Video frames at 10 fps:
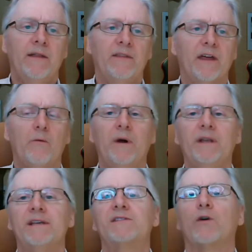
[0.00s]
The other one
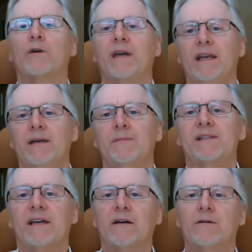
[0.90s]
is circadian
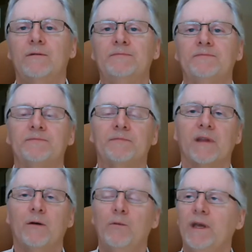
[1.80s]
cycle.
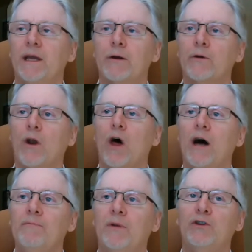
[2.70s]
We hear it a
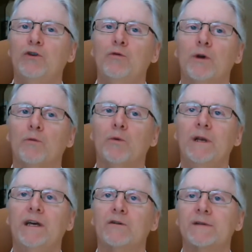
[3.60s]
lot, but do we
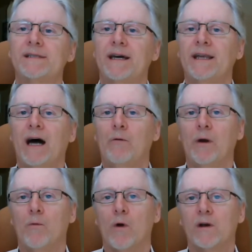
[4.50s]
really understand how
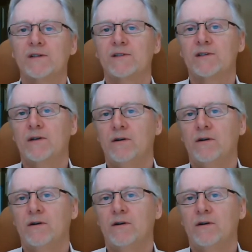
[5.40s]
it works?